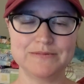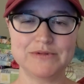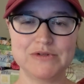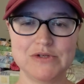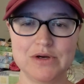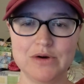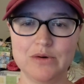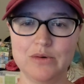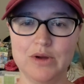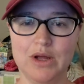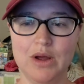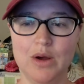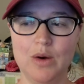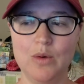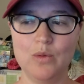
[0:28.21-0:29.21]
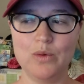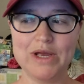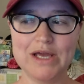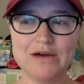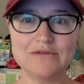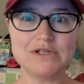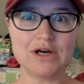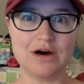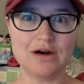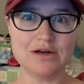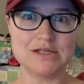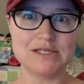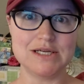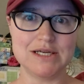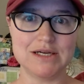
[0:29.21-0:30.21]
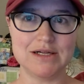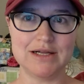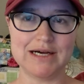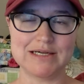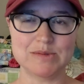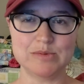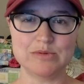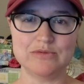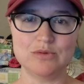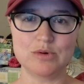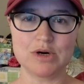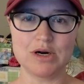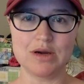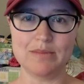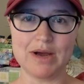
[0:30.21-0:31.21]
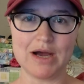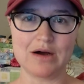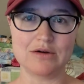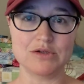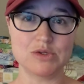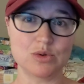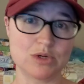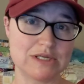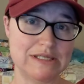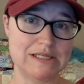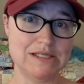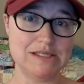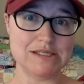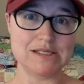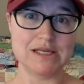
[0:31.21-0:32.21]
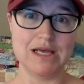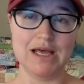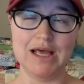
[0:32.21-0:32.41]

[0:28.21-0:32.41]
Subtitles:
So, we have talked in class before about sources